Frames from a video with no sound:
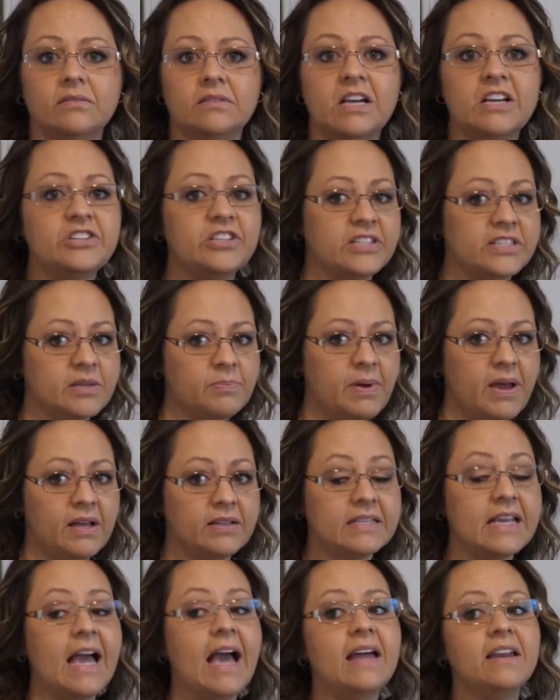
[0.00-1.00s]
It just
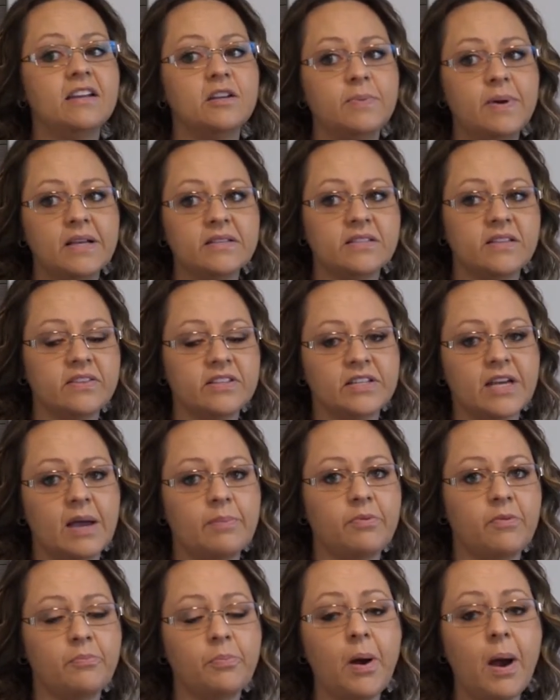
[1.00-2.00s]
depends. And it depends on the
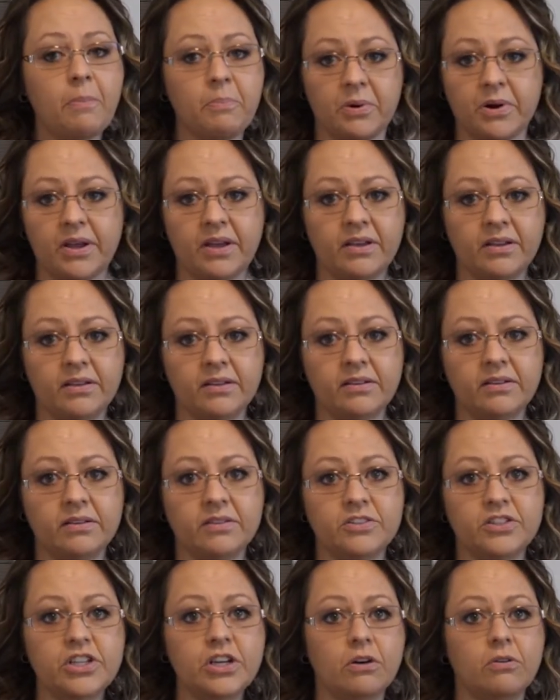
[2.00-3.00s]
type of property,
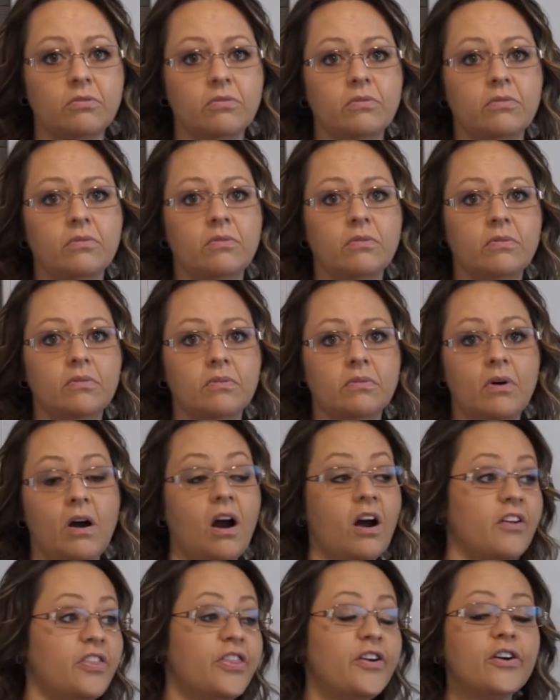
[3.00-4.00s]
too.
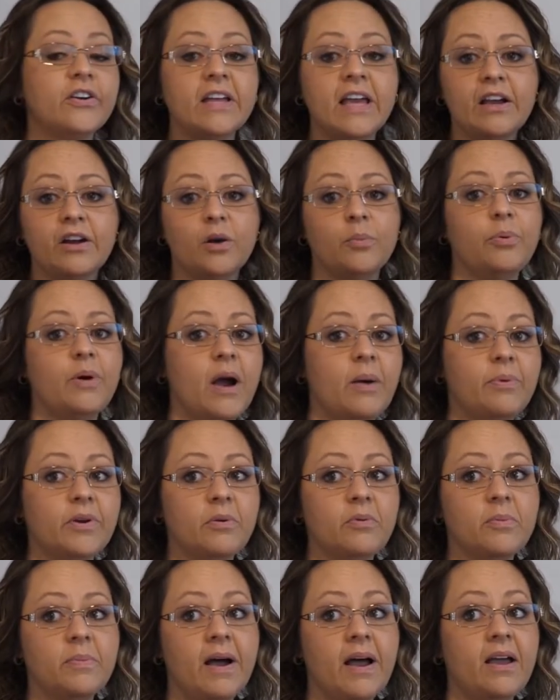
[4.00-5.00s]
Our 30-acre property
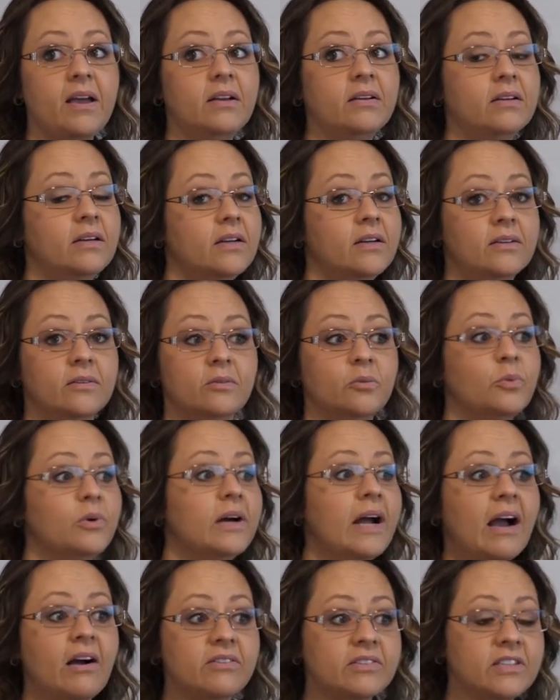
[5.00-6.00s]
we're buying, we're
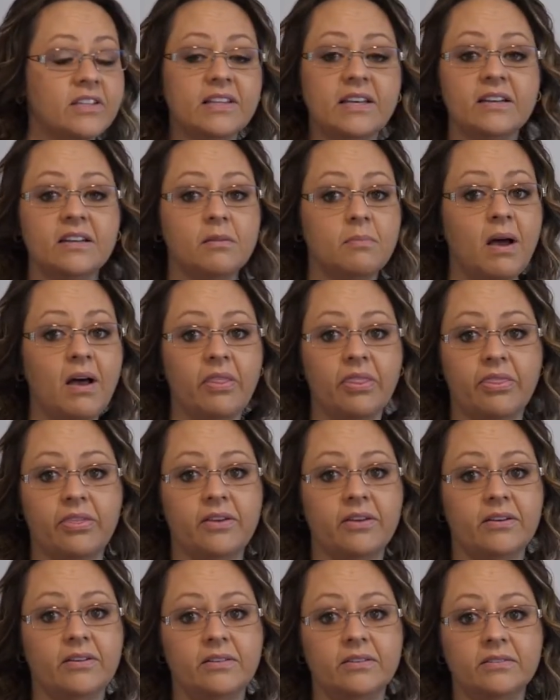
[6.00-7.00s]
out till the end of the month.
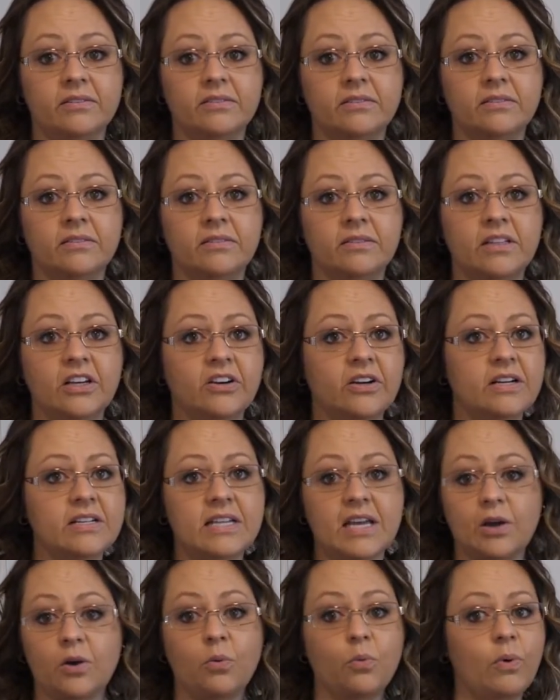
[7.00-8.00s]
They're going to
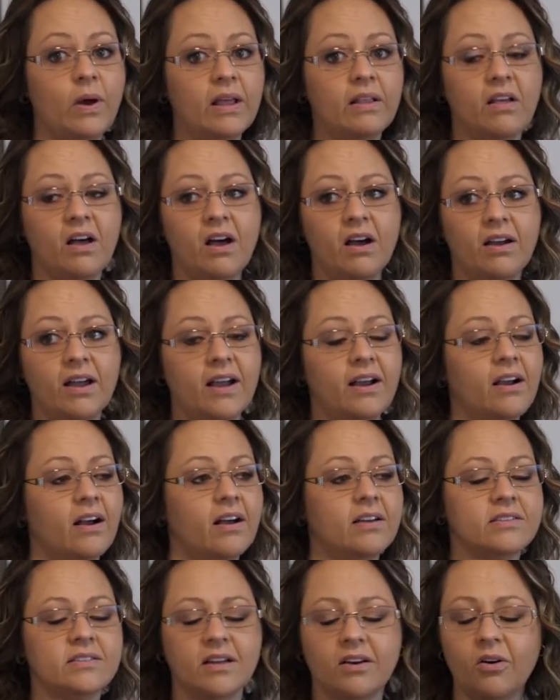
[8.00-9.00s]
take way long and
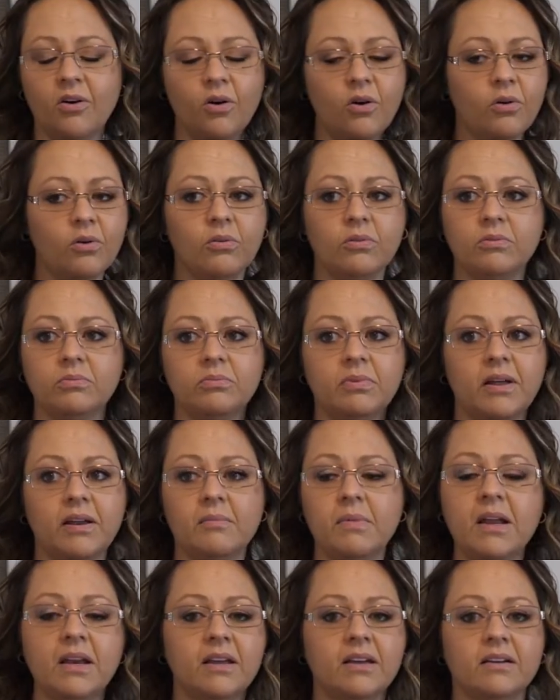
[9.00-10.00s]
cost a whole lot
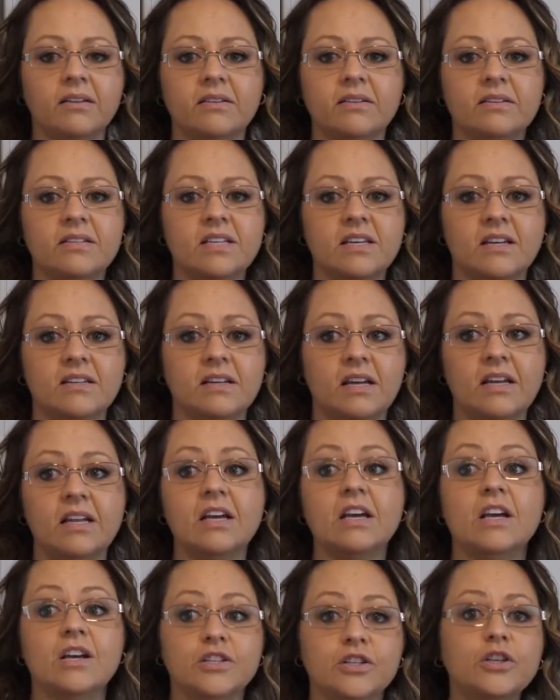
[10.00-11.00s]
of money to get done.
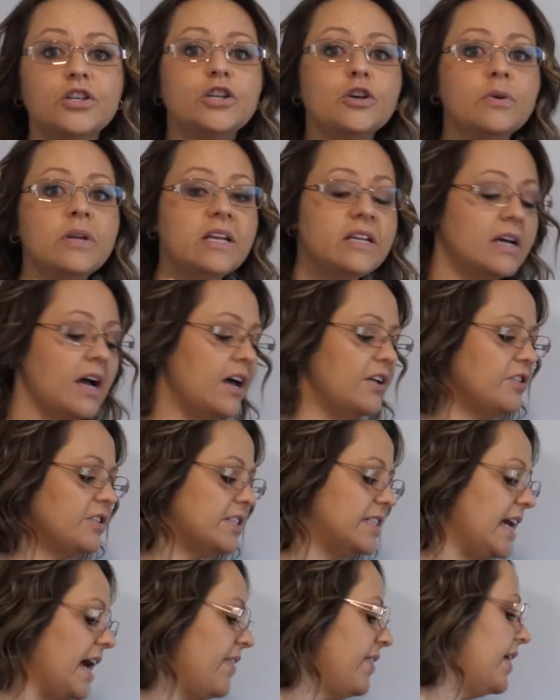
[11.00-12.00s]
So you need to
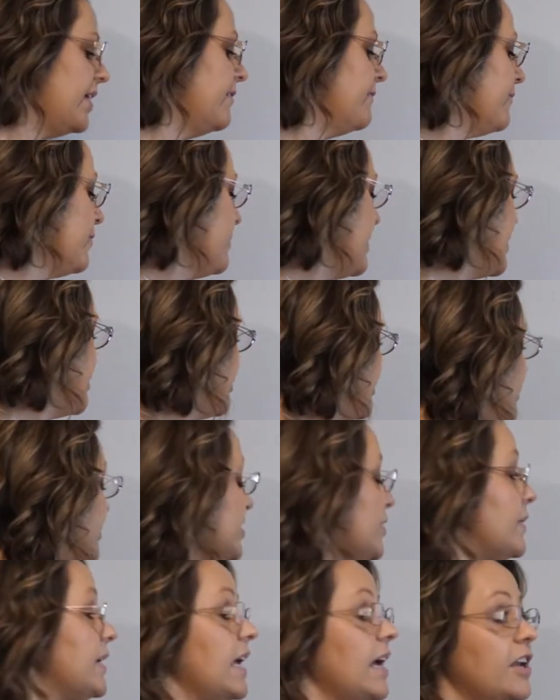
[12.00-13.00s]
understand that information.
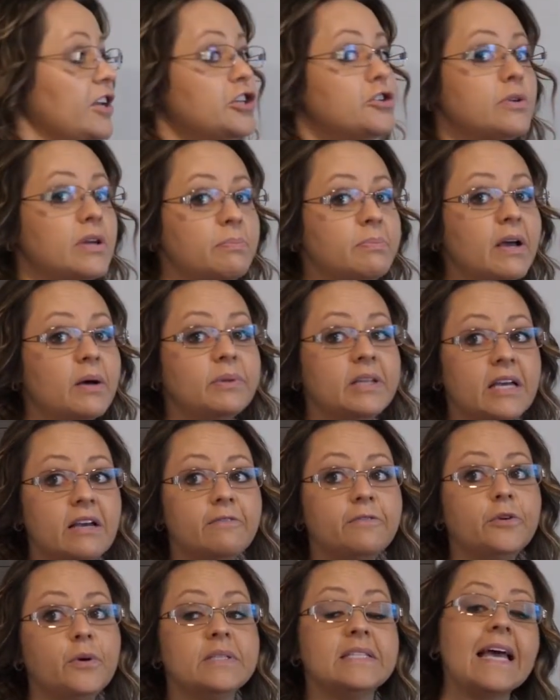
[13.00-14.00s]
So again, you can be able to
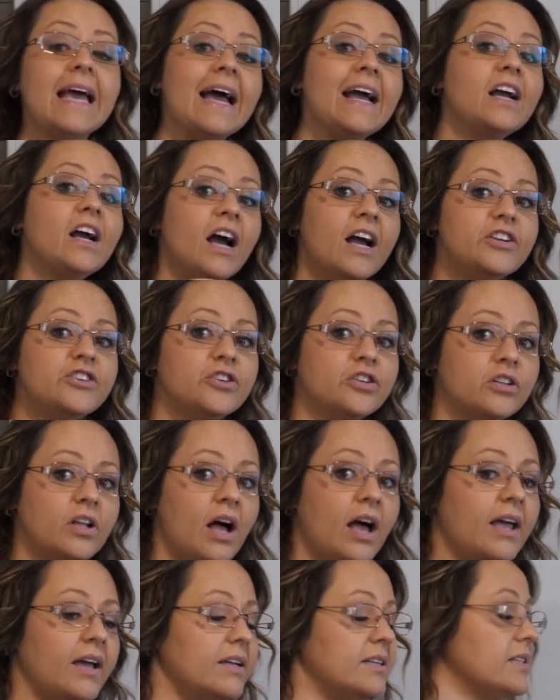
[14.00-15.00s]
influence and guide your
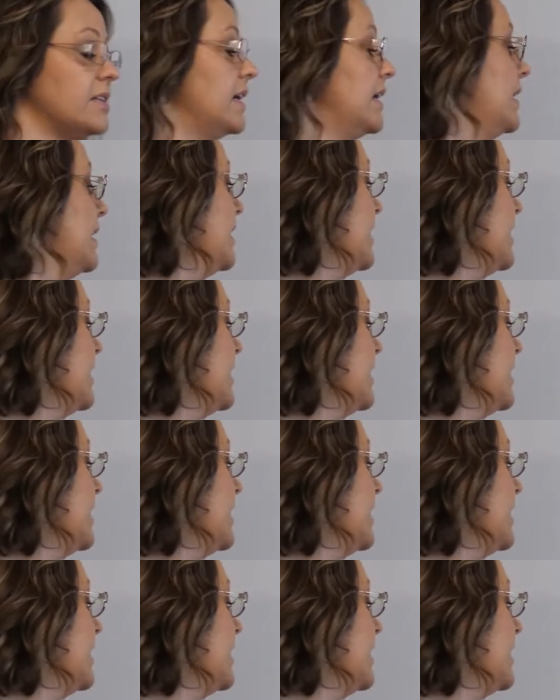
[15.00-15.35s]
client